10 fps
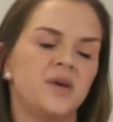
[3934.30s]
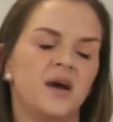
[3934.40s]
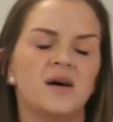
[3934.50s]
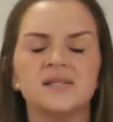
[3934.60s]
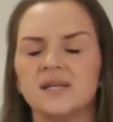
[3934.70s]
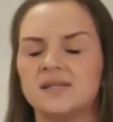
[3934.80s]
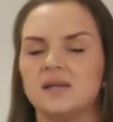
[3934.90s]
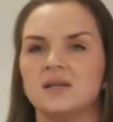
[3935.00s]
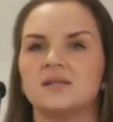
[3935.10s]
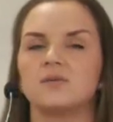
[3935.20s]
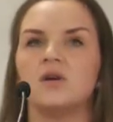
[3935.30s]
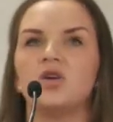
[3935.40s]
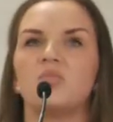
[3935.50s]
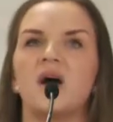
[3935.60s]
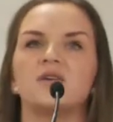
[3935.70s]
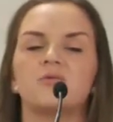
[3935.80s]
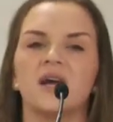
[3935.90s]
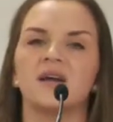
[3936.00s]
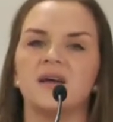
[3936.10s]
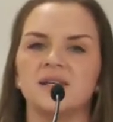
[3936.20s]
because your body
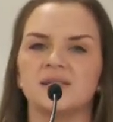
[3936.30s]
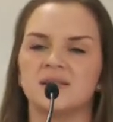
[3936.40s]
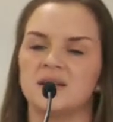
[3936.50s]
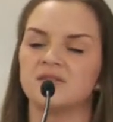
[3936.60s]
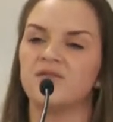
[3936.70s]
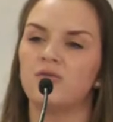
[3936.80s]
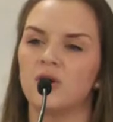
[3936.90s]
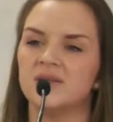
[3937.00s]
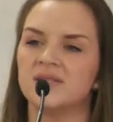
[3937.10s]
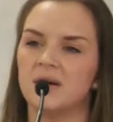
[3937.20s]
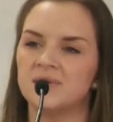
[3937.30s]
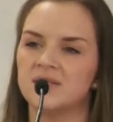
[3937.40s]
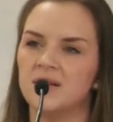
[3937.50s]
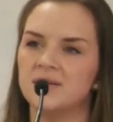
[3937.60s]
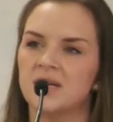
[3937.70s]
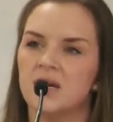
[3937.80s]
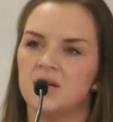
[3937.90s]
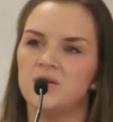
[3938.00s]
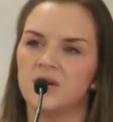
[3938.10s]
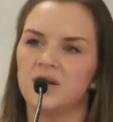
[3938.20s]
recognizes it as a foreign substance,
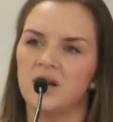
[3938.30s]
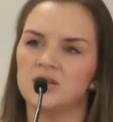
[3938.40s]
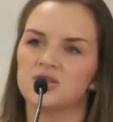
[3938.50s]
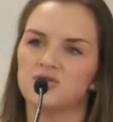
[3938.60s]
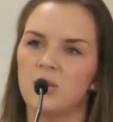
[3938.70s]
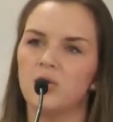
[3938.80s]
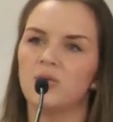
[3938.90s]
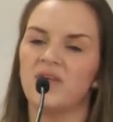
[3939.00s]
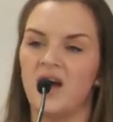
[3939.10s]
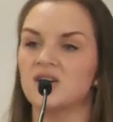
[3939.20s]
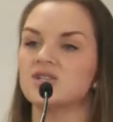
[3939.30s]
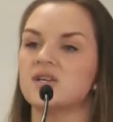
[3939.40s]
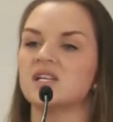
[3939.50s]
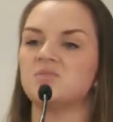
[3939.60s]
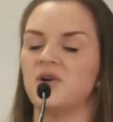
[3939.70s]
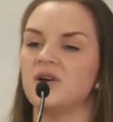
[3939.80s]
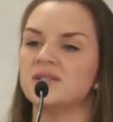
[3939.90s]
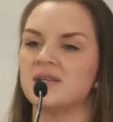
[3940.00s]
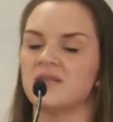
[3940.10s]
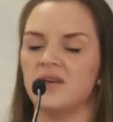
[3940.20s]
you can get into trouble with actually
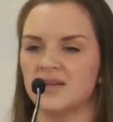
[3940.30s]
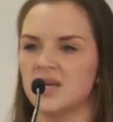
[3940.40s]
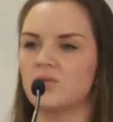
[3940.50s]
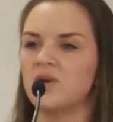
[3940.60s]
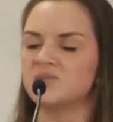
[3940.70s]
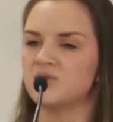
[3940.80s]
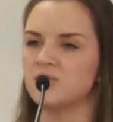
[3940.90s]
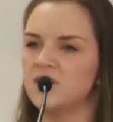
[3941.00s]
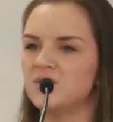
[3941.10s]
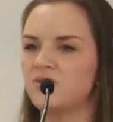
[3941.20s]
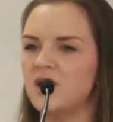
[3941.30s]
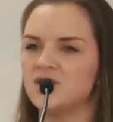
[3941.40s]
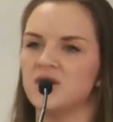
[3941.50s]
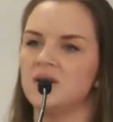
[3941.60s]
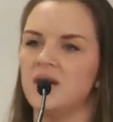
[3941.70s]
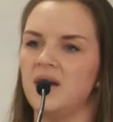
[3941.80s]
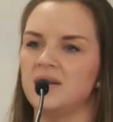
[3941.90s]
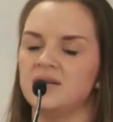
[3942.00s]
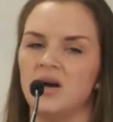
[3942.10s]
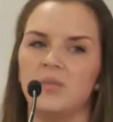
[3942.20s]
experiencing things like respiratory depression
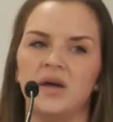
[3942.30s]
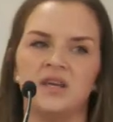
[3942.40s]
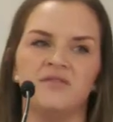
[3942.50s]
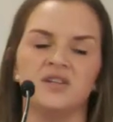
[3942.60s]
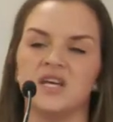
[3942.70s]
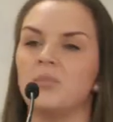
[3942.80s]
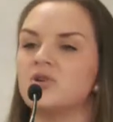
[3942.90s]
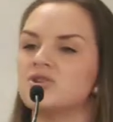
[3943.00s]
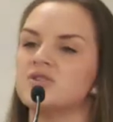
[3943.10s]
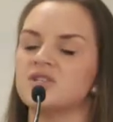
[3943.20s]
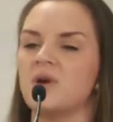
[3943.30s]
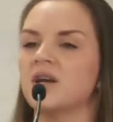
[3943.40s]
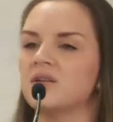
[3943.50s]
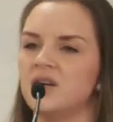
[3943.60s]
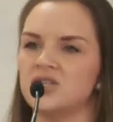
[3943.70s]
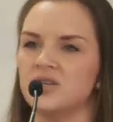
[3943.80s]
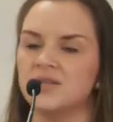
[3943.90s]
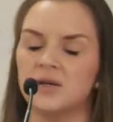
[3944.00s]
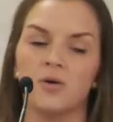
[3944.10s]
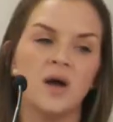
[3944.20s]
and even temperature
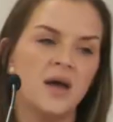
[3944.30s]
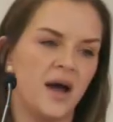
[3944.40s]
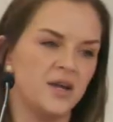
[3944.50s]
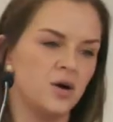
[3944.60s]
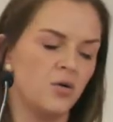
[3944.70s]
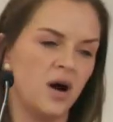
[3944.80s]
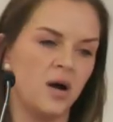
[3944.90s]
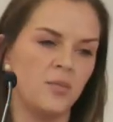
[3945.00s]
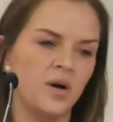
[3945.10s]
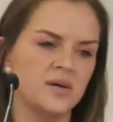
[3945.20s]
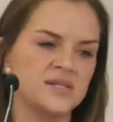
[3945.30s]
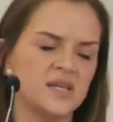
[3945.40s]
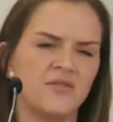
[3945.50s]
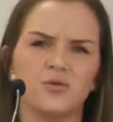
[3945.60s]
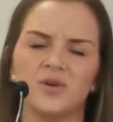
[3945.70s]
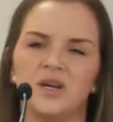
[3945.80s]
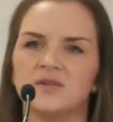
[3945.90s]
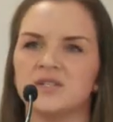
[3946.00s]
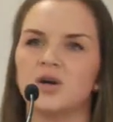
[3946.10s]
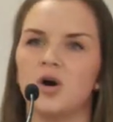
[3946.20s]
dysregulation. So I know several
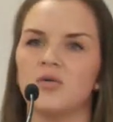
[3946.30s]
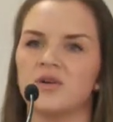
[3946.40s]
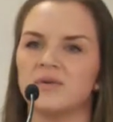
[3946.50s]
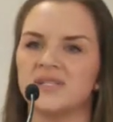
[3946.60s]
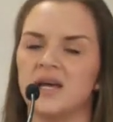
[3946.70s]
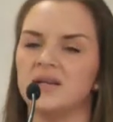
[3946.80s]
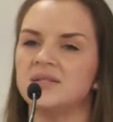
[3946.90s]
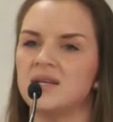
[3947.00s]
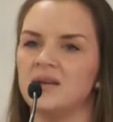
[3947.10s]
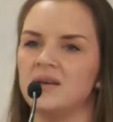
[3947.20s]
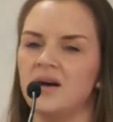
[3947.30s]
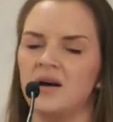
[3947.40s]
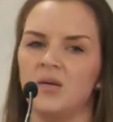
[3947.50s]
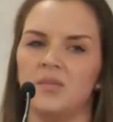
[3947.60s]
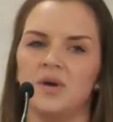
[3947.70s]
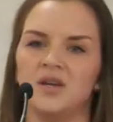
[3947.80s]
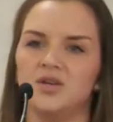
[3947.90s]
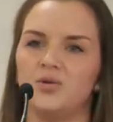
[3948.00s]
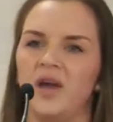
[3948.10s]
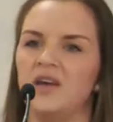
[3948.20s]
years ago there was that incident
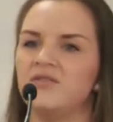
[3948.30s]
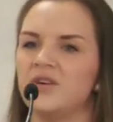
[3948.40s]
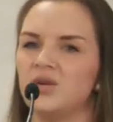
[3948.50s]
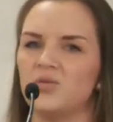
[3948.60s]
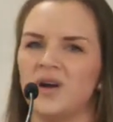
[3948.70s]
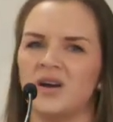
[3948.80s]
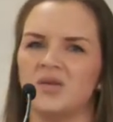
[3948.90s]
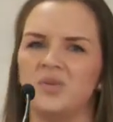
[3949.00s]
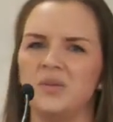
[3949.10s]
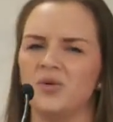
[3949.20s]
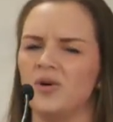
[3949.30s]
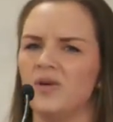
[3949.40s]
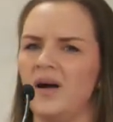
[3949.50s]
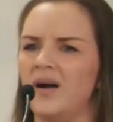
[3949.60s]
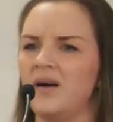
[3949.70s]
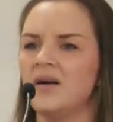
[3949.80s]
in New Haven where people